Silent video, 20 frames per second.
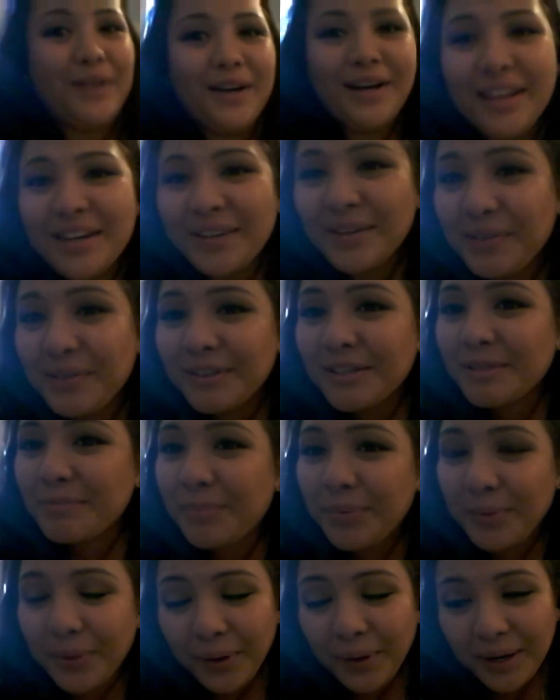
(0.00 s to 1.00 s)
God, it was
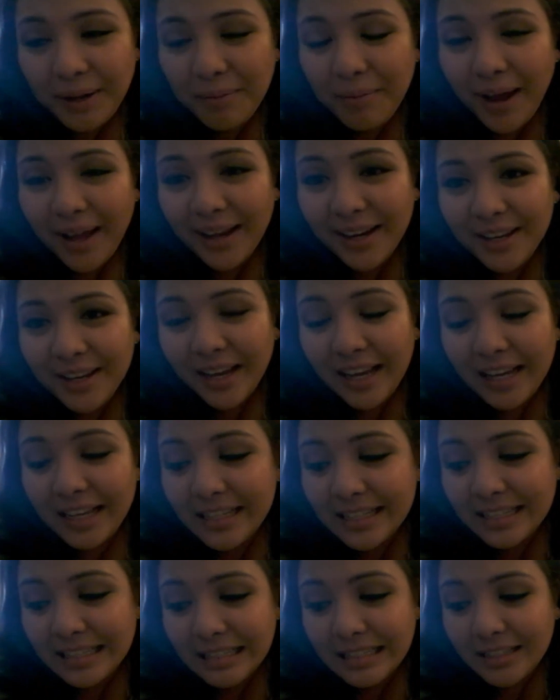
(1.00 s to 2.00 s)
pretty bad, you
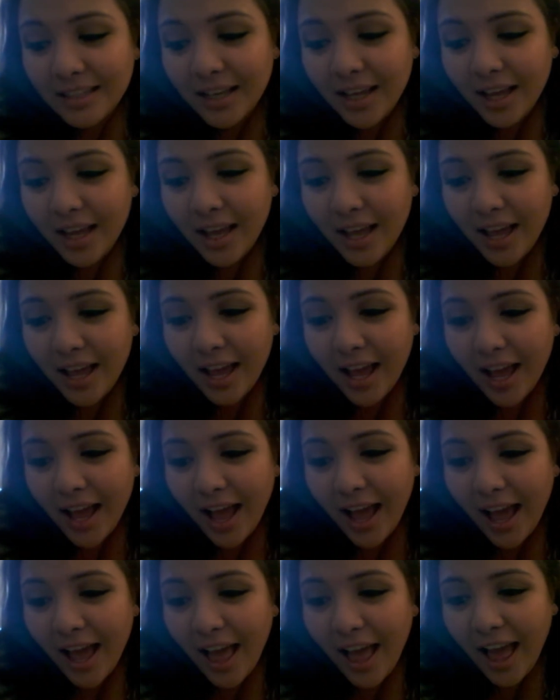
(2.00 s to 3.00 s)
guys.
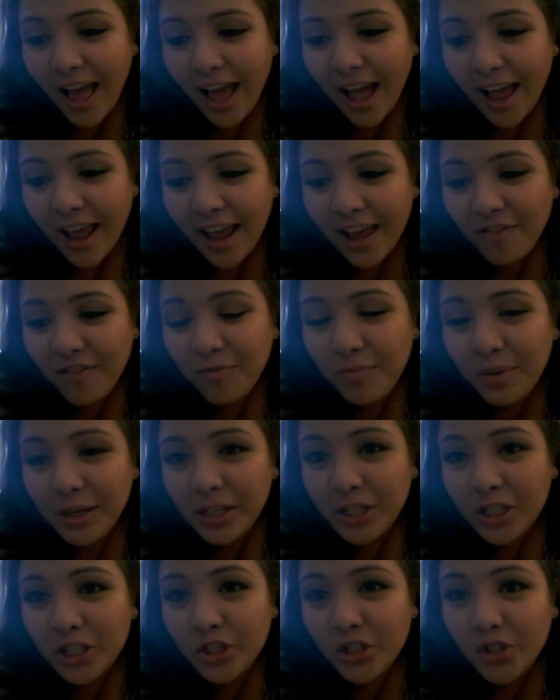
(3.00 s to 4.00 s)
I have
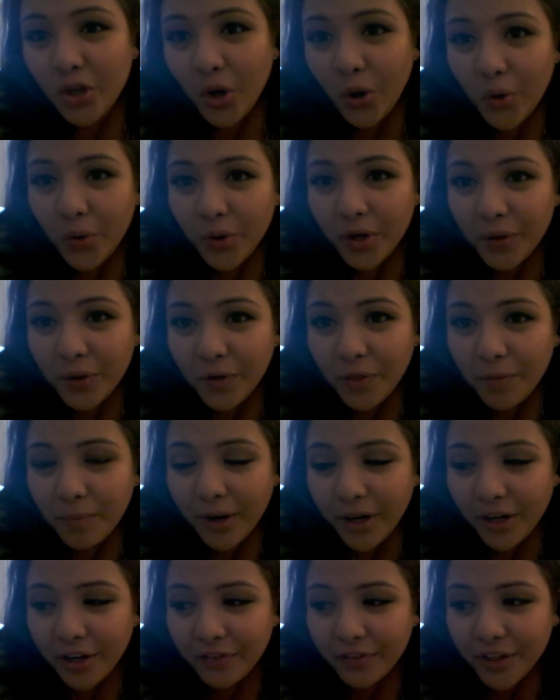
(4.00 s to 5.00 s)
been so good with
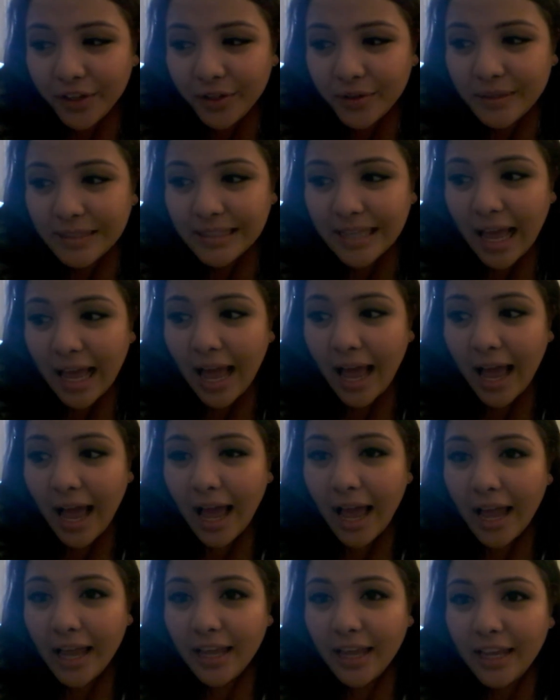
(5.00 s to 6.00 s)
my interviews.
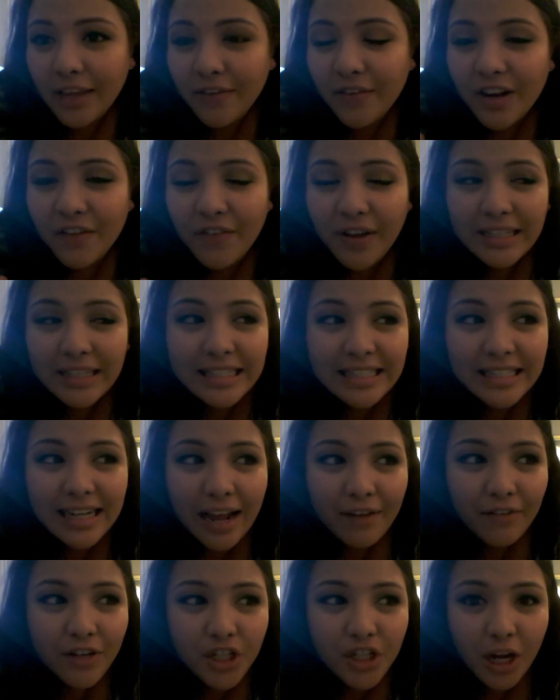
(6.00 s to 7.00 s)
Even if I didn't
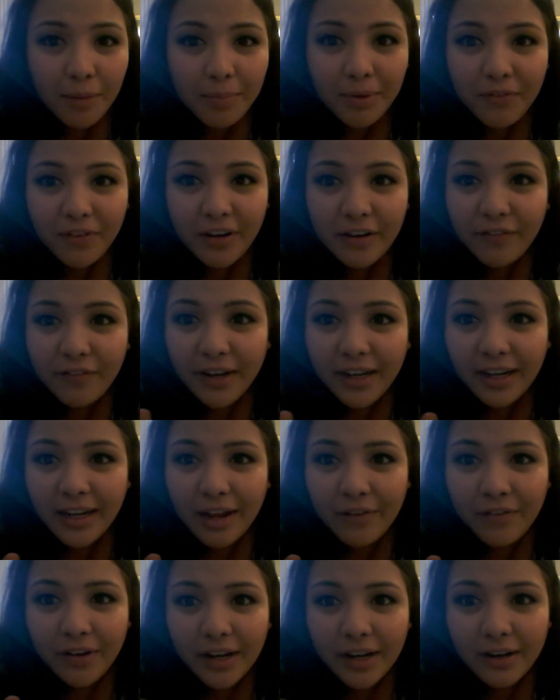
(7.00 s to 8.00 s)
have a job, even if I didn't
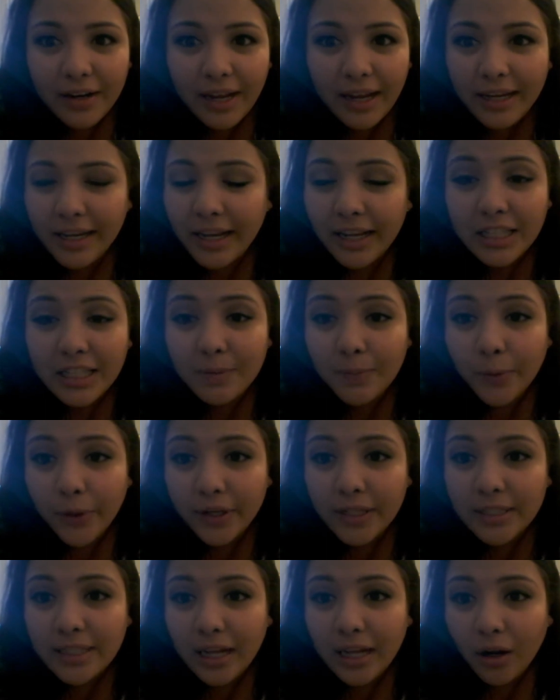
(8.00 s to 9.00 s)
have any
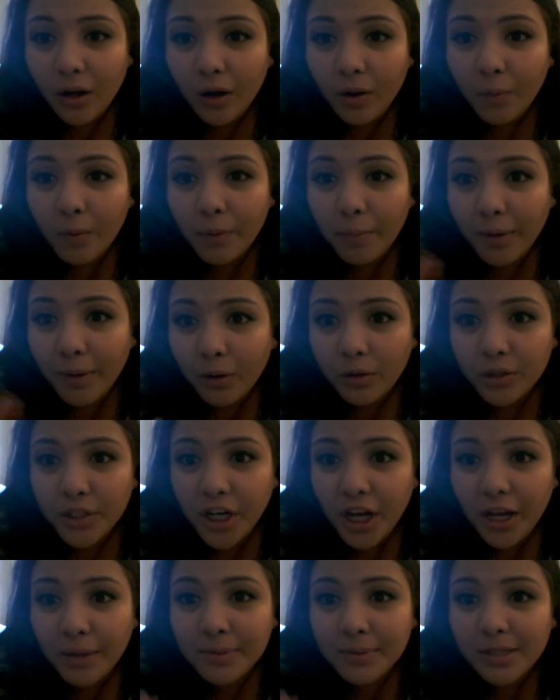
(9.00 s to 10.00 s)
experience at all with my old
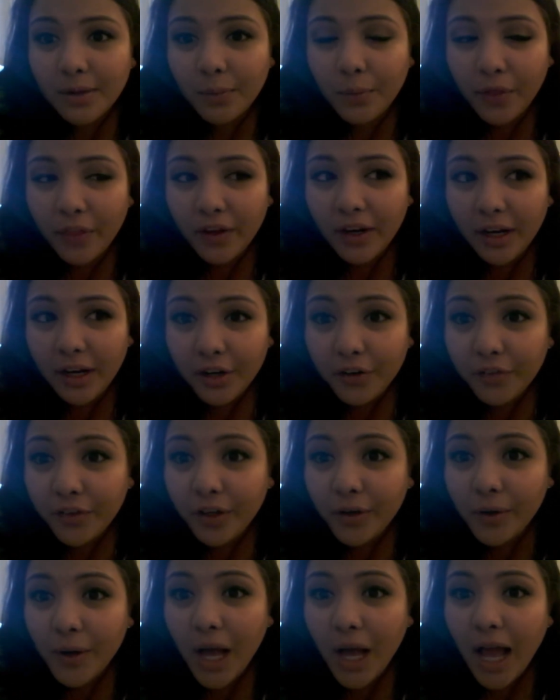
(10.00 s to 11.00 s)
jobs with an
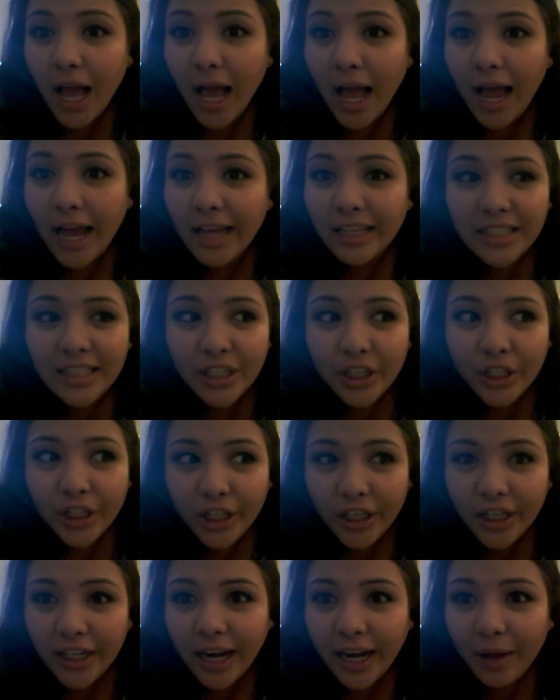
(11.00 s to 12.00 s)
interview, I did
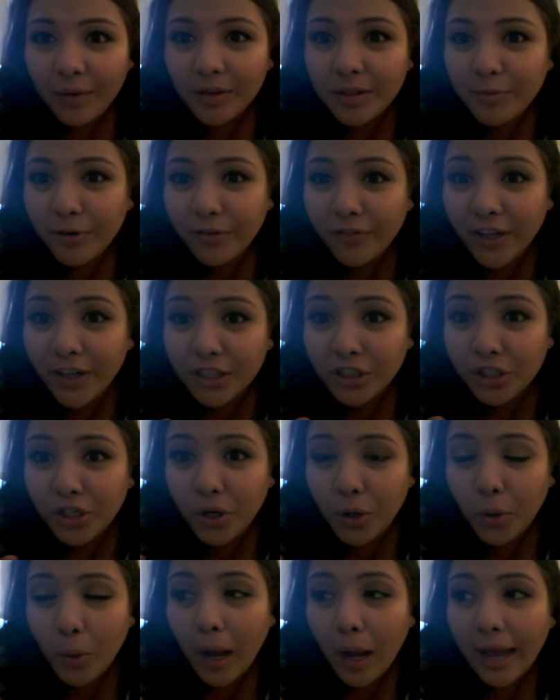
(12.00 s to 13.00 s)
good. I was
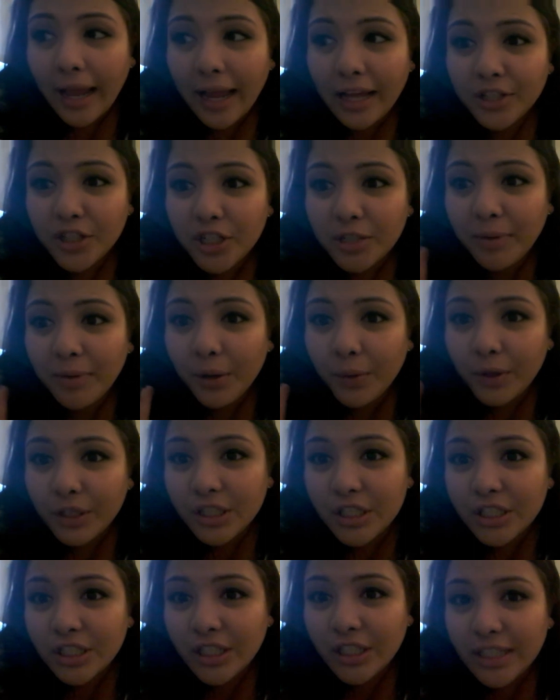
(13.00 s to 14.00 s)
professional. I answered my
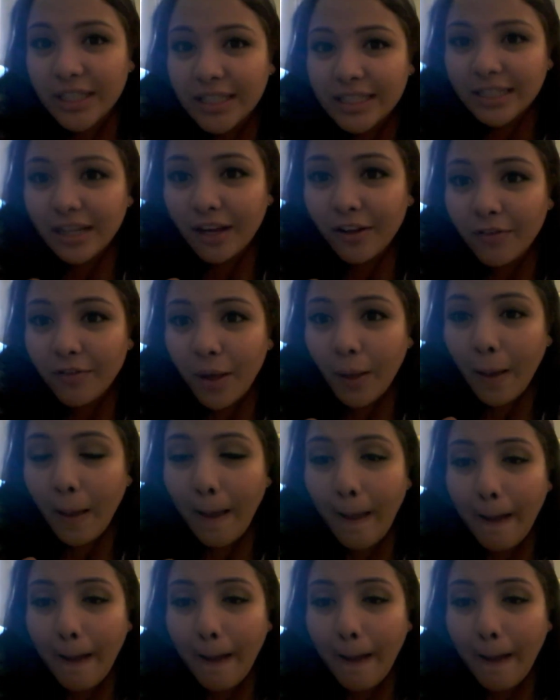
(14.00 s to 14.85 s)
questions good and stuff.